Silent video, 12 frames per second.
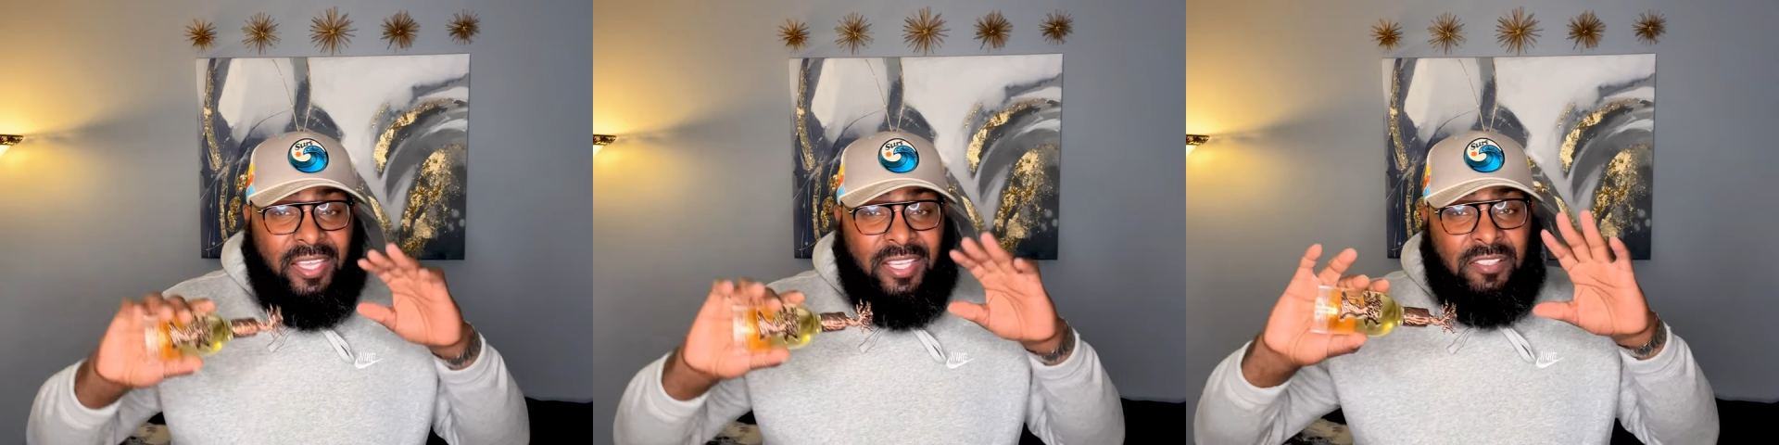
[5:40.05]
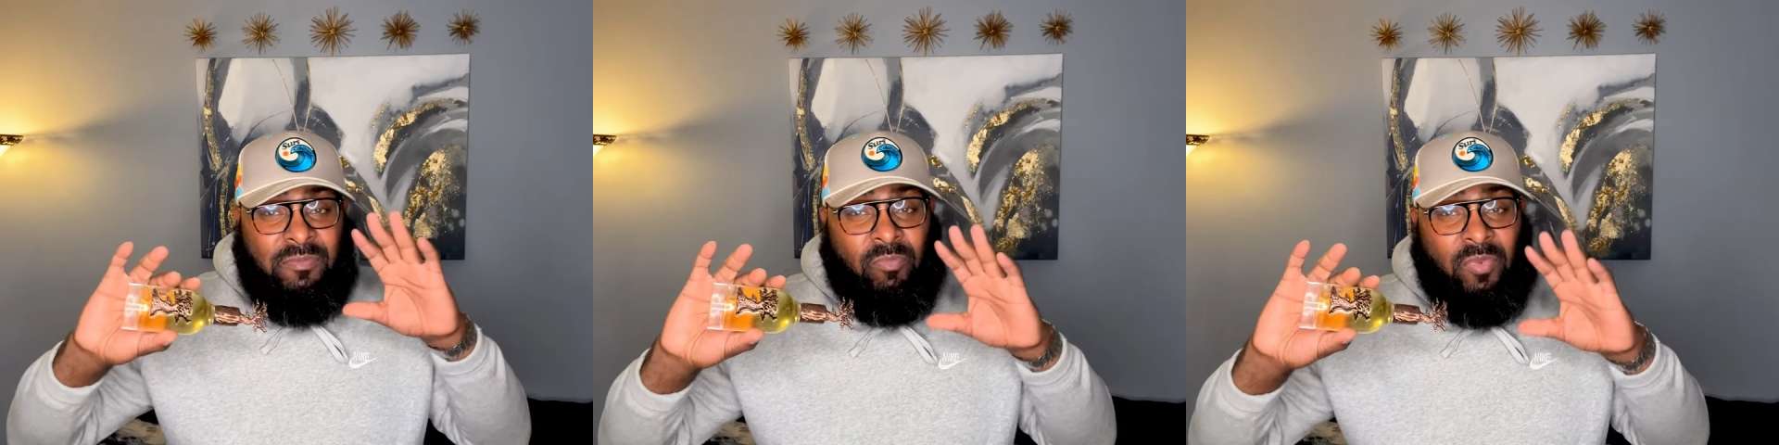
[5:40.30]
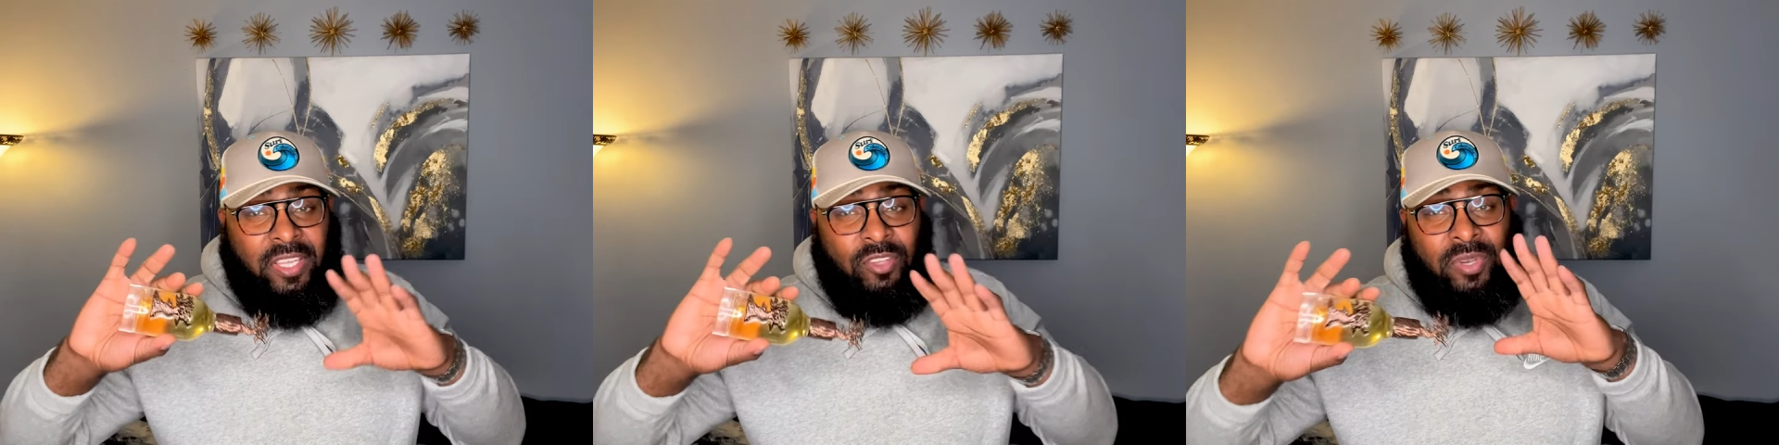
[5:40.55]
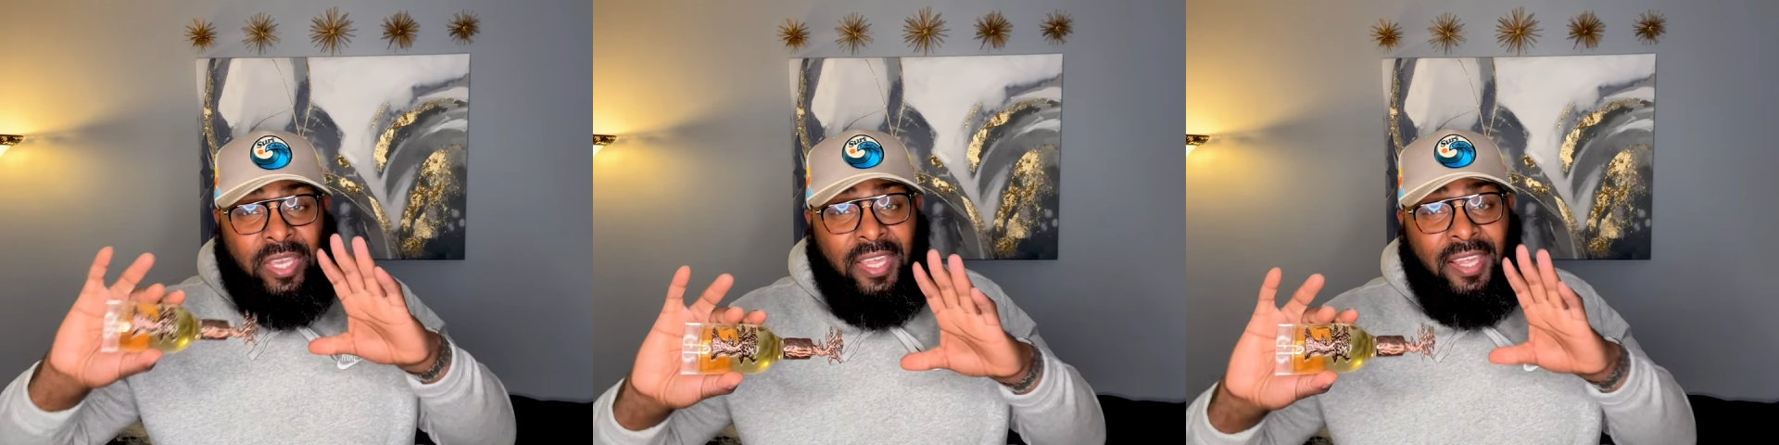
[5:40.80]
is
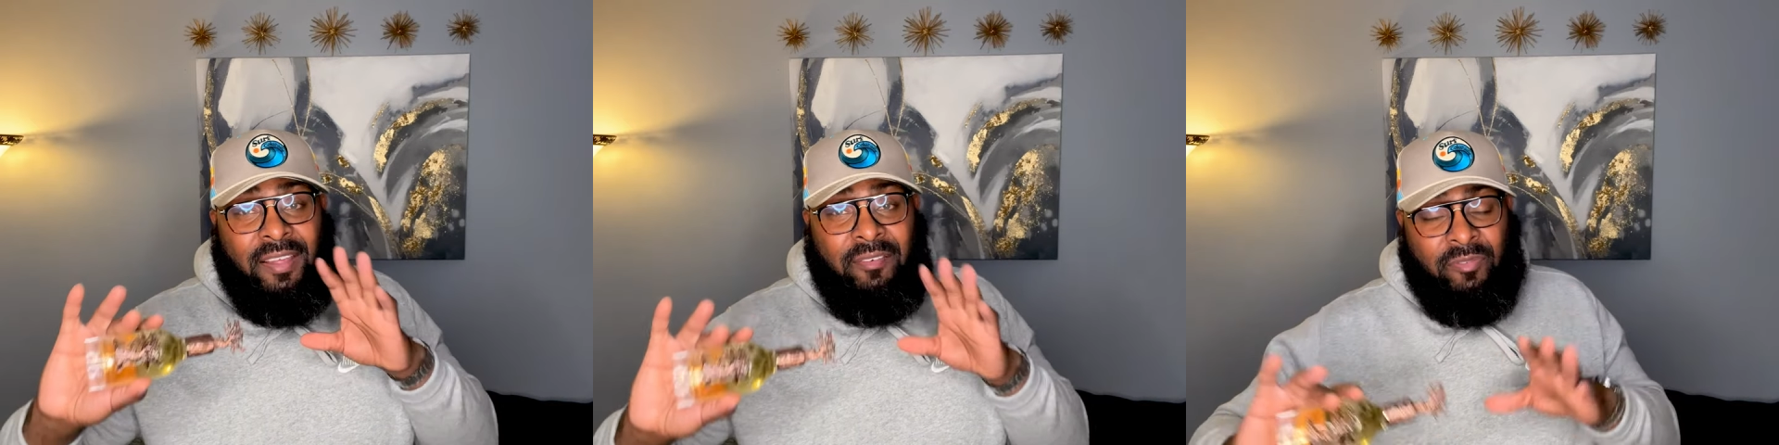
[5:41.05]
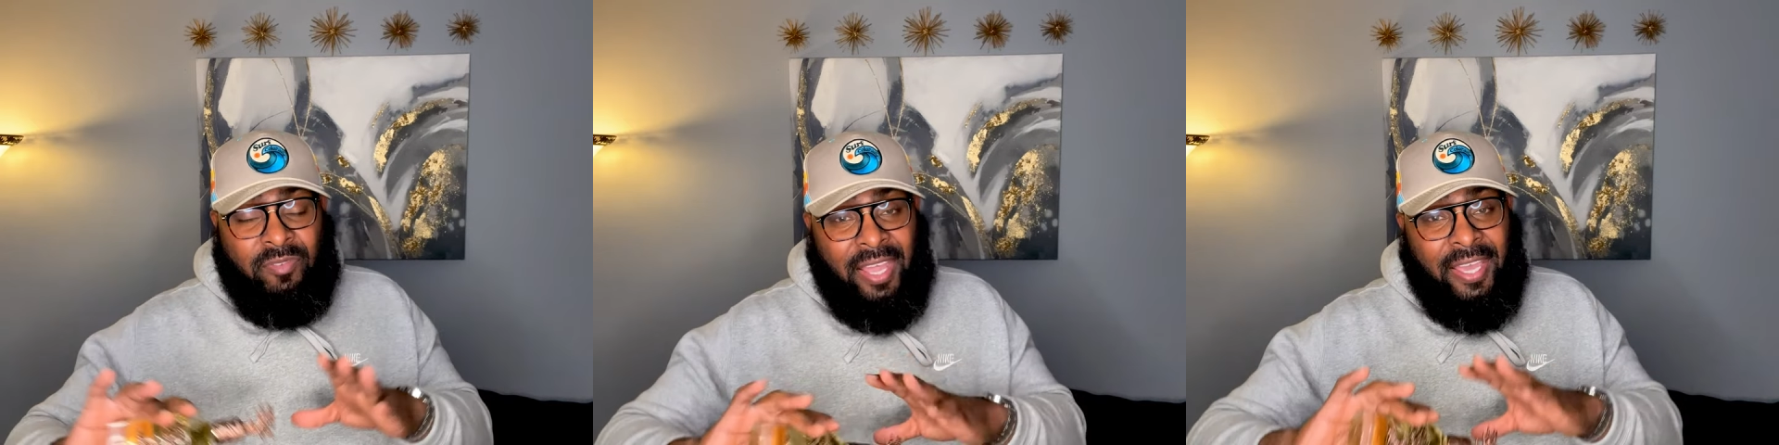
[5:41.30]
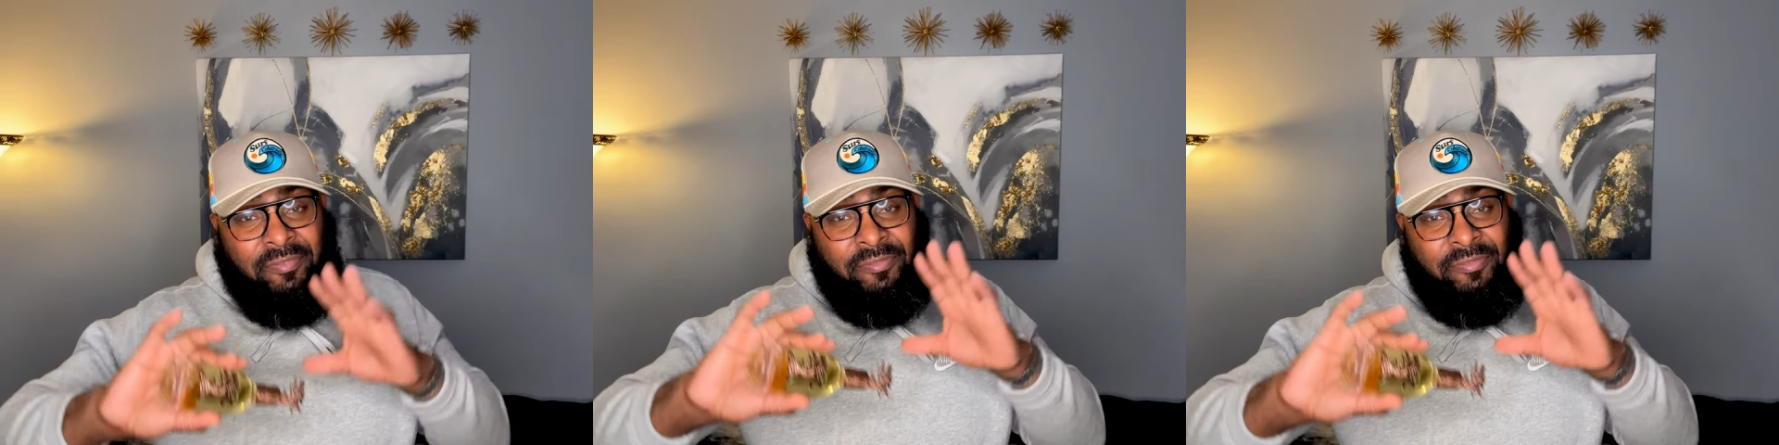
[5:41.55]
you get like